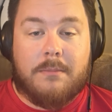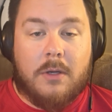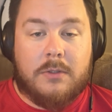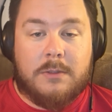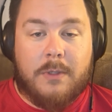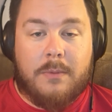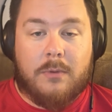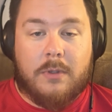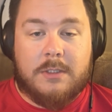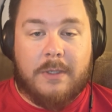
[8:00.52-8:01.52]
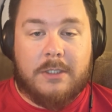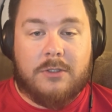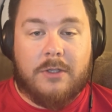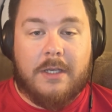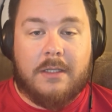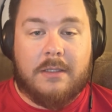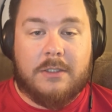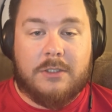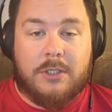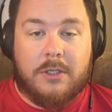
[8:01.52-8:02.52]
most people, especially in
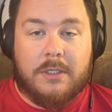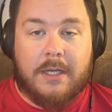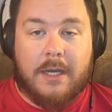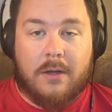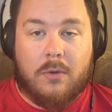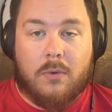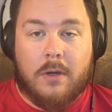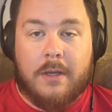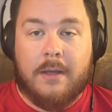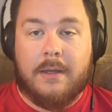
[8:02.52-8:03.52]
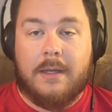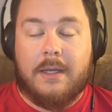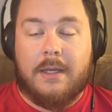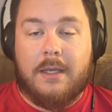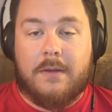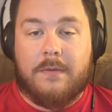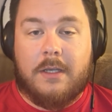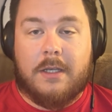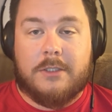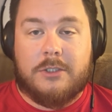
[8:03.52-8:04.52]
this good category, if he
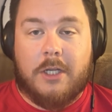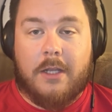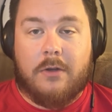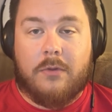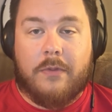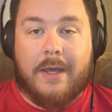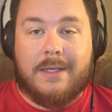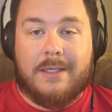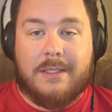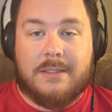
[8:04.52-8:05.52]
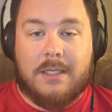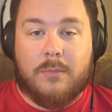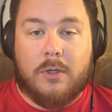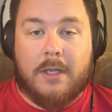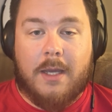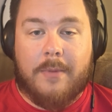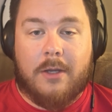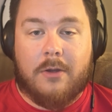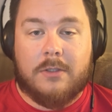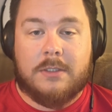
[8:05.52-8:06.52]
can channel that December Cam
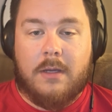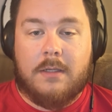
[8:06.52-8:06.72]
Akers.